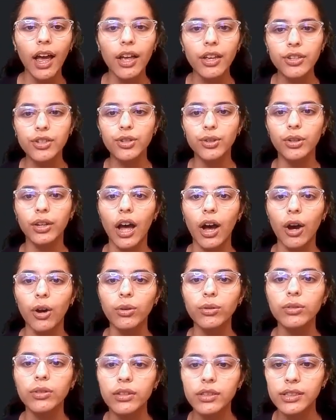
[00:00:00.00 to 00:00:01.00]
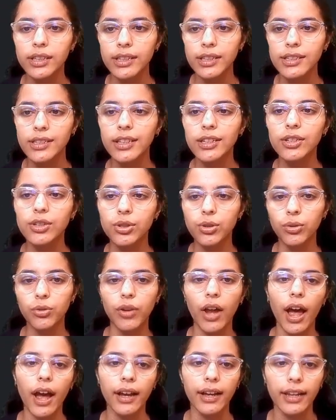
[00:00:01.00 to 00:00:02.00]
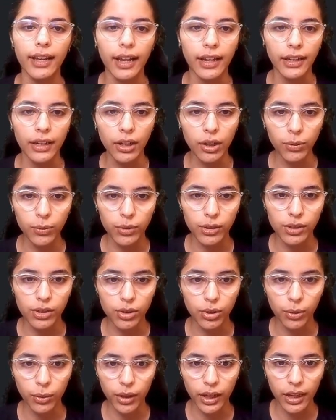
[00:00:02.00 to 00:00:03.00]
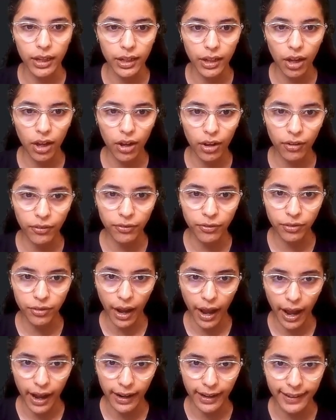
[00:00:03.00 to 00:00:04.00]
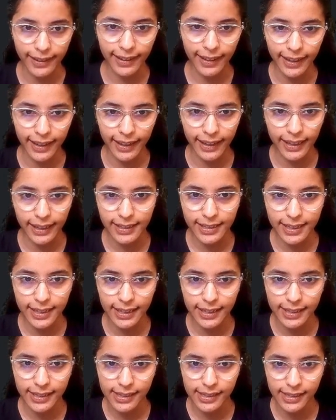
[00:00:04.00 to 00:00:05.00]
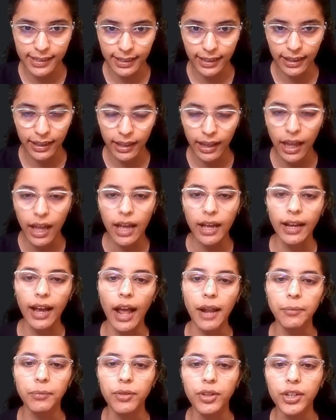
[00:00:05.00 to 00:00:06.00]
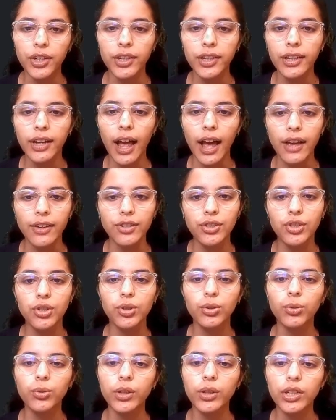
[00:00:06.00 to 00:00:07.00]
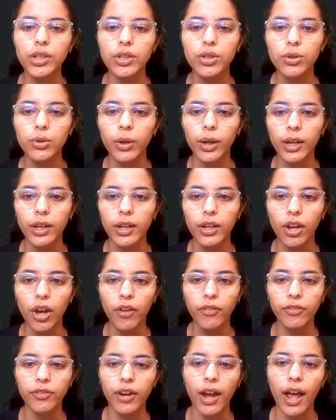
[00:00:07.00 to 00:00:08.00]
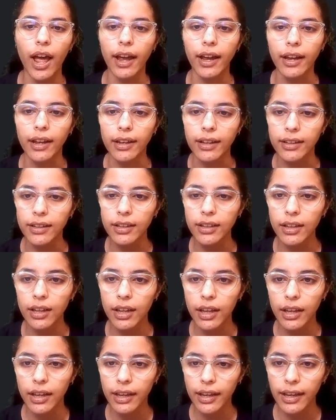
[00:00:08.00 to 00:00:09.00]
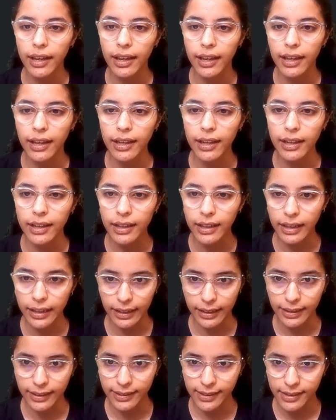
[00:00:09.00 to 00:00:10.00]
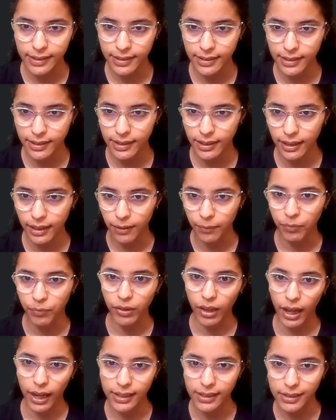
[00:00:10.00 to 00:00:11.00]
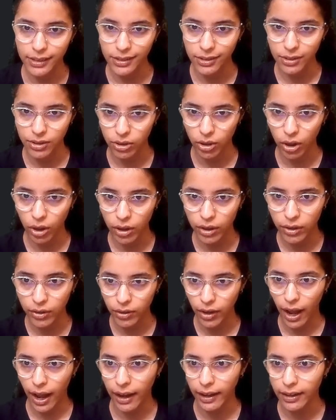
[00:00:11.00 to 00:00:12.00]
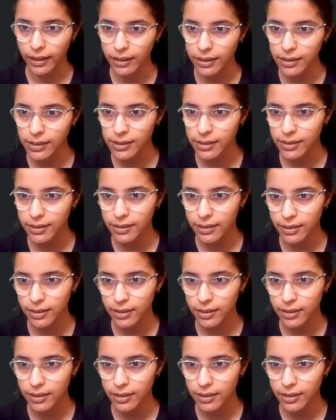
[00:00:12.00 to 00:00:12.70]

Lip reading: So now since these two triangles are equal, so area of triangle ADC can be written as 2 into area of triangle AEC. As we draw triangles.